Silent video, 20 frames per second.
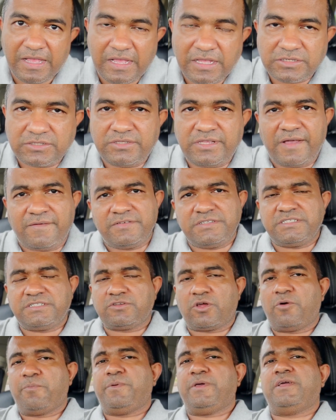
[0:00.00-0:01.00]
So there was a
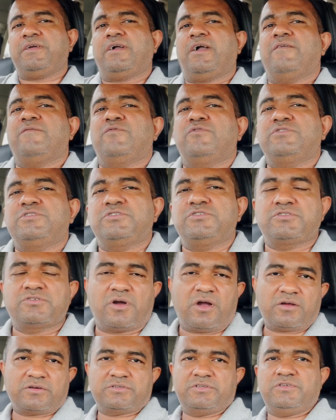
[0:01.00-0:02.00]
topic I wanted to
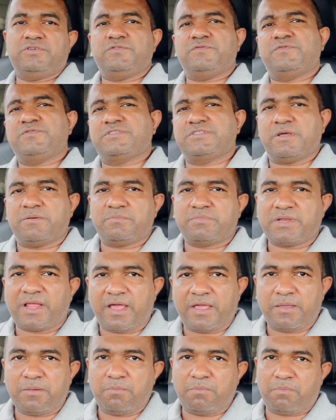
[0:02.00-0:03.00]
talk to you for some
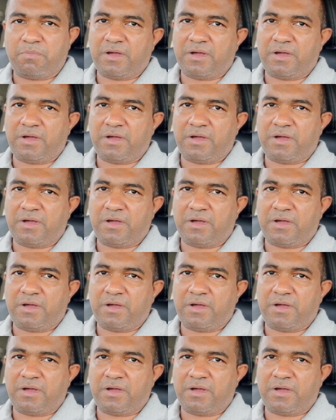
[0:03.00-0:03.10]
time,